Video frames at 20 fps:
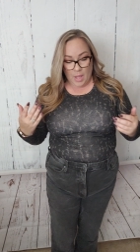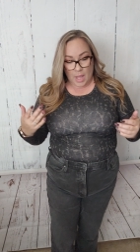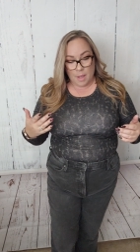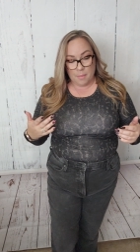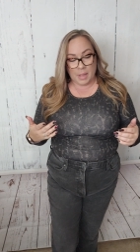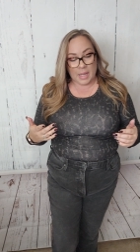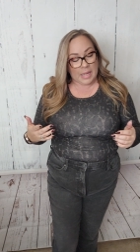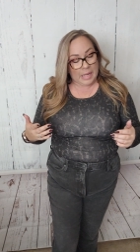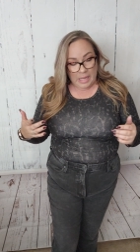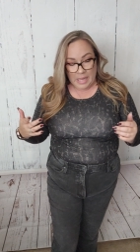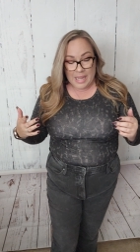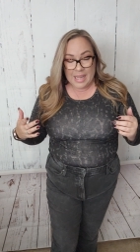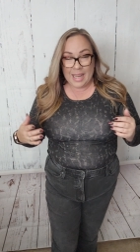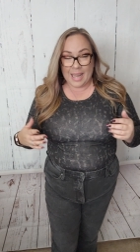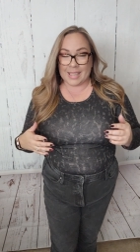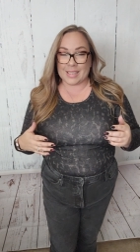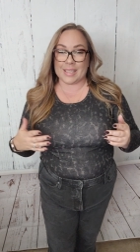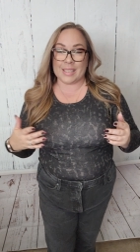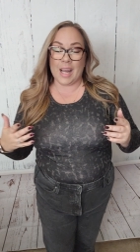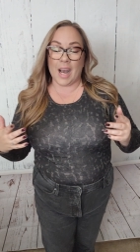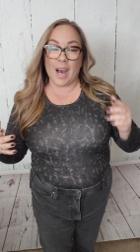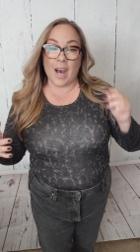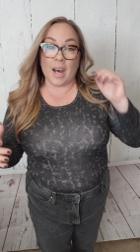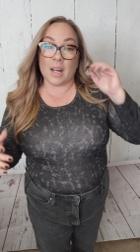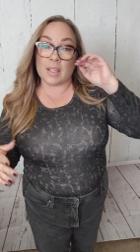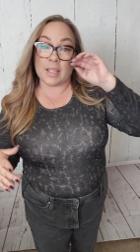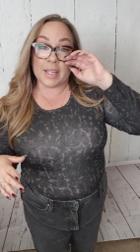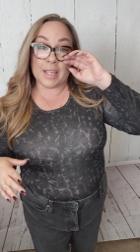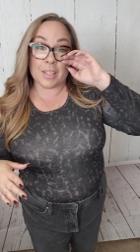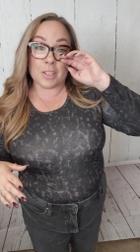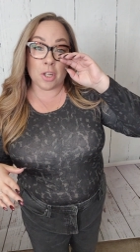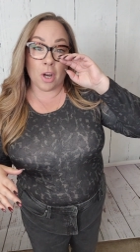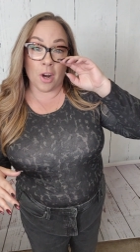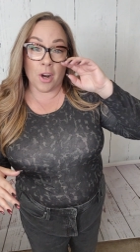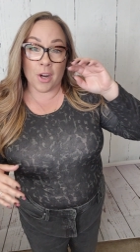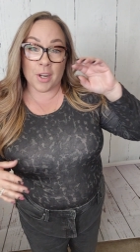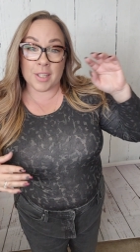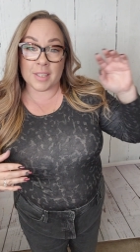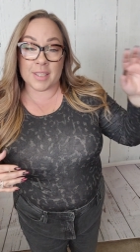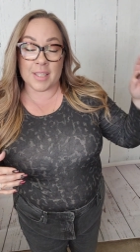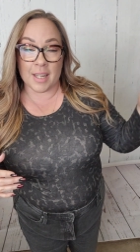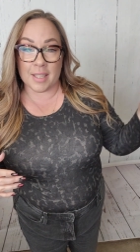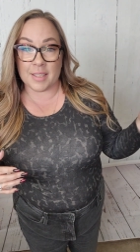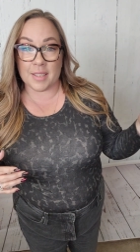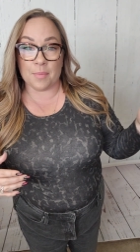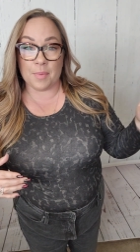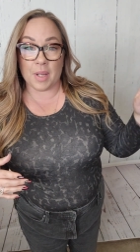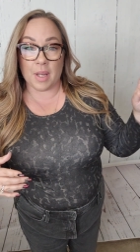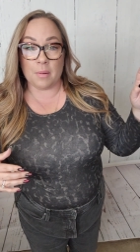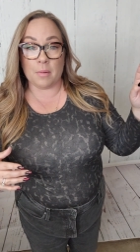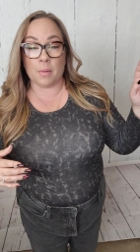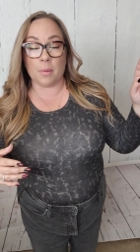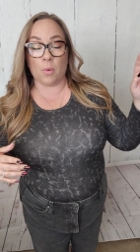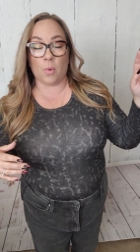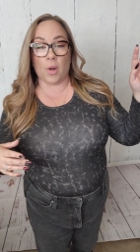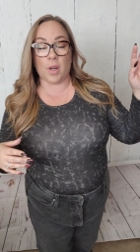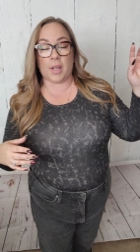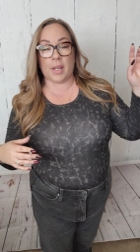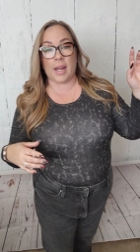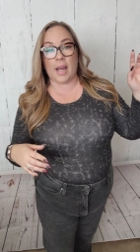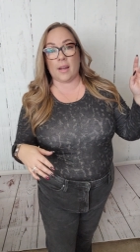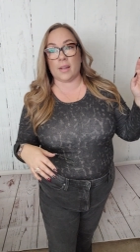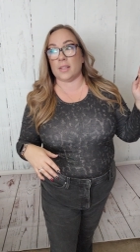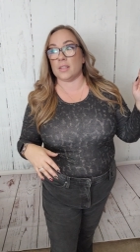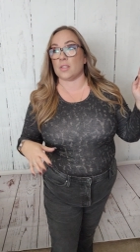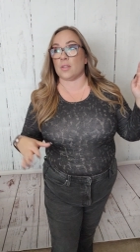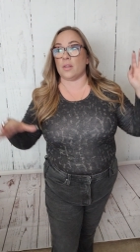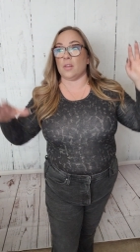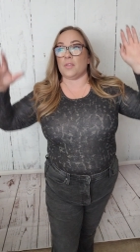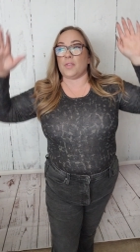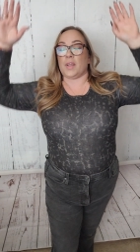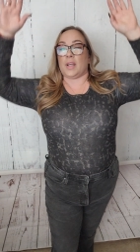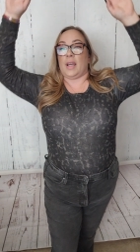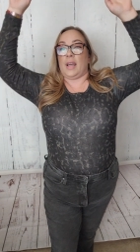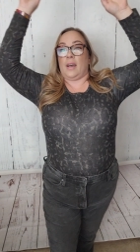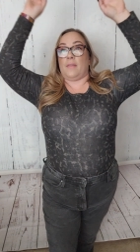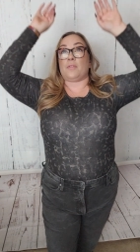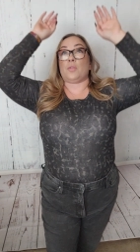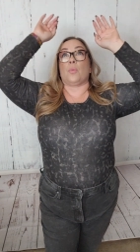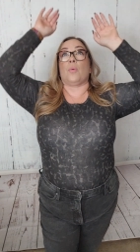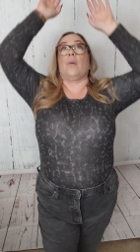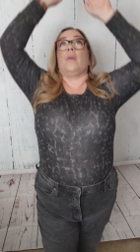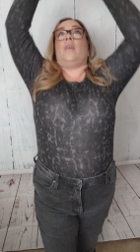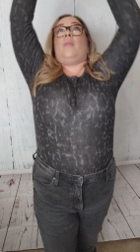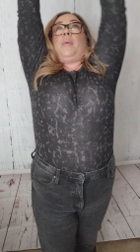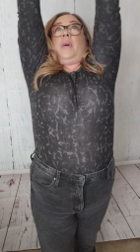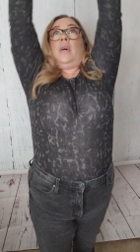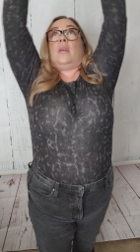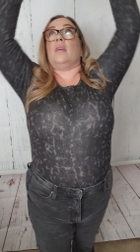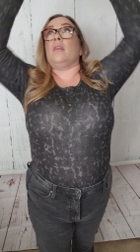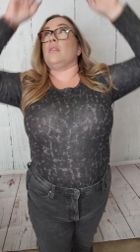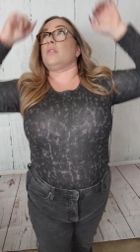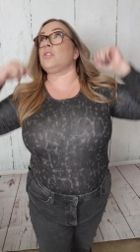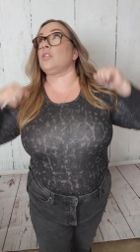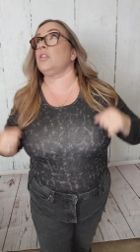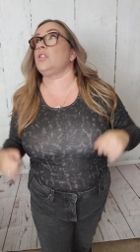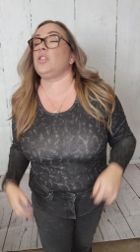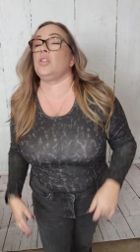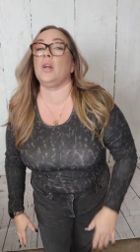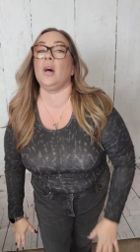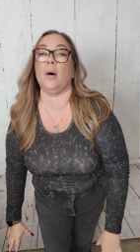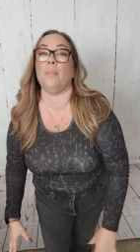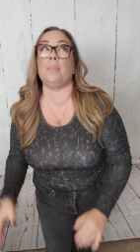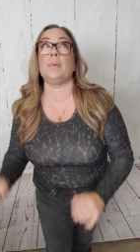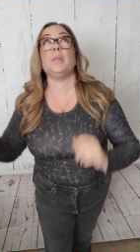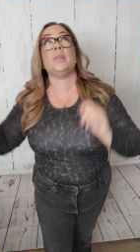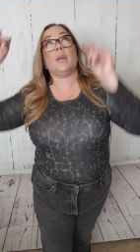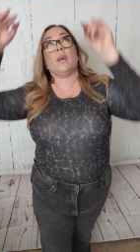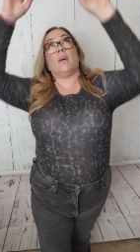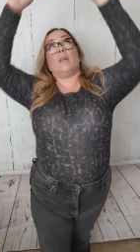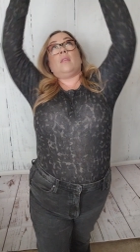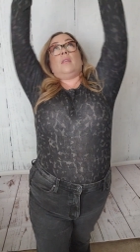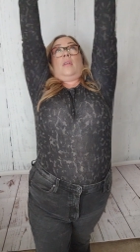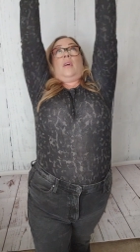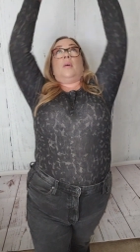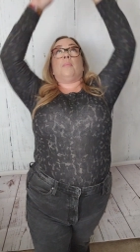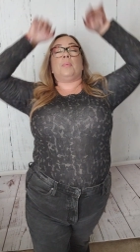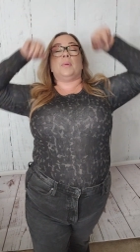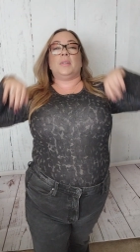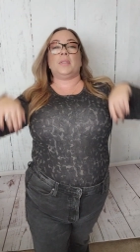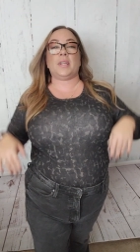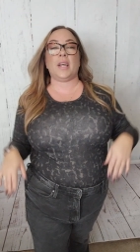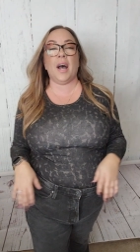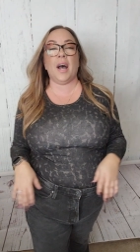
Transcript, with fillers: I mean, it's not a leotard. It's not something I'm going to be working out in, so I don't think I have to worry about, you know, stretching up and down and up and